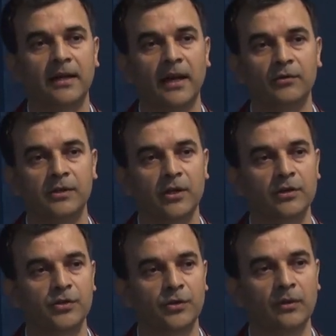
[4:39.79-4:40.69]
and I was
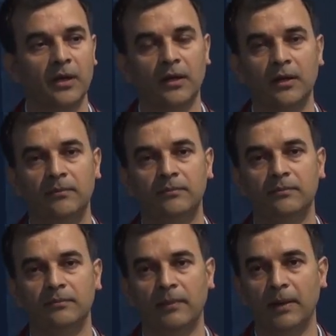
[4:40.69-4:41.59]
also a
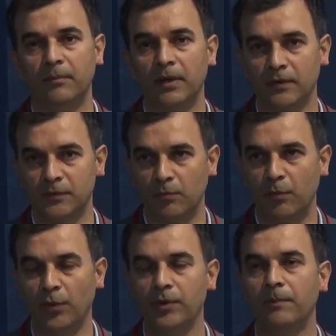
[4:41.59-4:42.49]
member of the
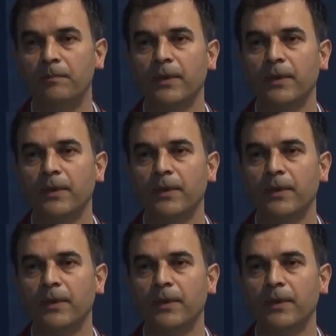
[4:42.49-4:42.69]
board.